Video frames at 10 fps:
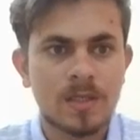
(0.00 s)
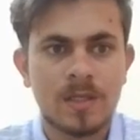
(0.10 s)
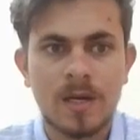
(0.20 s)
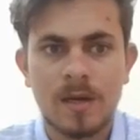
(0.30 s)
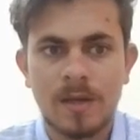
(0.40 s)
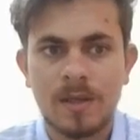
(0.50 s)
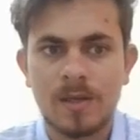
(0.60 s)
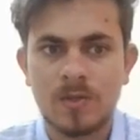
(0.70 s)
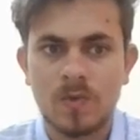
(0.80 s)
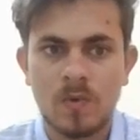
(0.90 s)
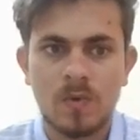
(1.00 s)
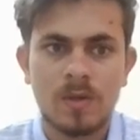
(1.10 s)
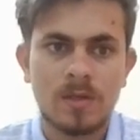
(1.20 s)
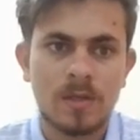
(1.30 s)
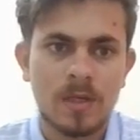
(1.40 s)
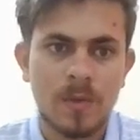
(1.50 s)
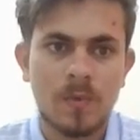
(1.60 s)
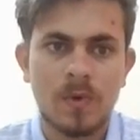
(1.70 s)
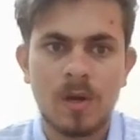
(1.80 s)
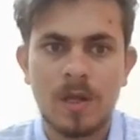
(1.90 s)
Struggling in school,
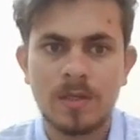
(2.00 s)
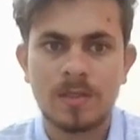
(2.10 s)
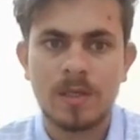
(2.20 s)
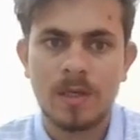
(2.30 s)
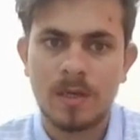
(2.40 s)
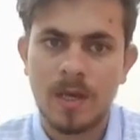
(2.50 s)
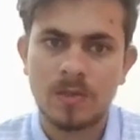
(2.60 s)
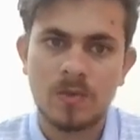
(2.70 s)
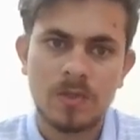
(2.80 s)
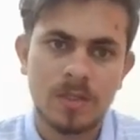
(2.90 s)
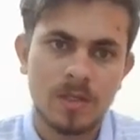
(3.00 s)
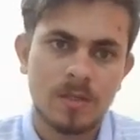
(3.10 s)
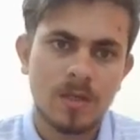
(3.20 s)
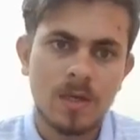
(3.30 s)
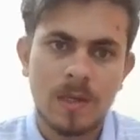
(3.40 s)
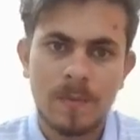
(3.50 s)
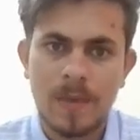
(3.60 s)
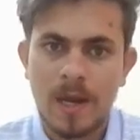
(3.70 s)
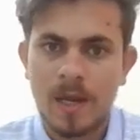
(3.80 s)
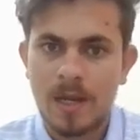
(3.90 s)
demoralized and exhausted,
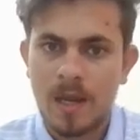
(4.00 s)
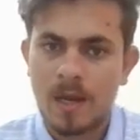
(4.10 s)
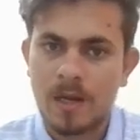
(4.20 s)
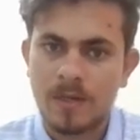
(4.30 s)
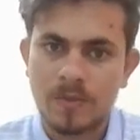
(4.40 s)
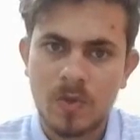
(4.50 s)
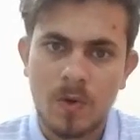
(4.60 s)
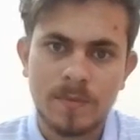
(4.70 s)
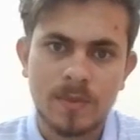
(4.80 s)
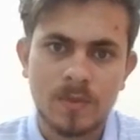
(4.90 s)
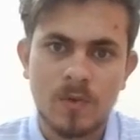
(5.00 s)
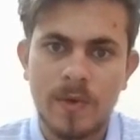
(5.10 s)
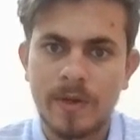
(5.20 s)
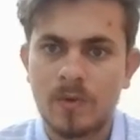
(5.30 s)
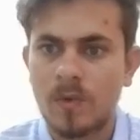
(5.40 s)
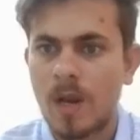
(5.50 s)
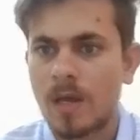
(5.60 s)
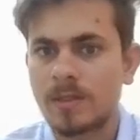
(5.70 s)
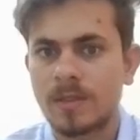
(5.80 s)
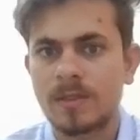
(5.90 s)
Betty Anne stops going to
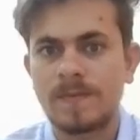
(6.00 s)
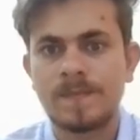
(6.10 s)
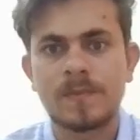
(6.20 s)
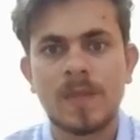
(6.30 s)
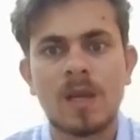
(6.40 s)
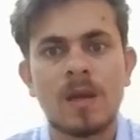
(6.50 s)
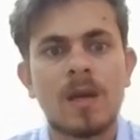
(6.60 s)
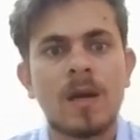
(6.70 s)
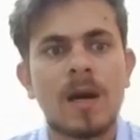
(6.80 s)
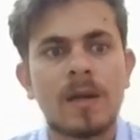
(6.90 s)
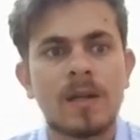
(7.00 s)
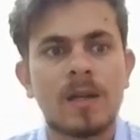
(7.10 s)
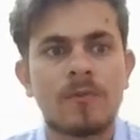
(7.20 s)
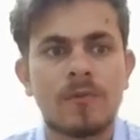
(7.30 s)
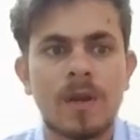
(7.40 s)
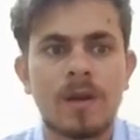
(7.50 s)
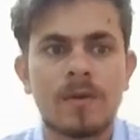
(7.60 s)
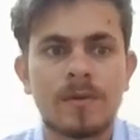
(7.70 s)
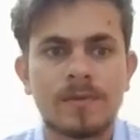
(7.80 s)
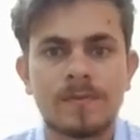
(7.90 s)
classes until a friend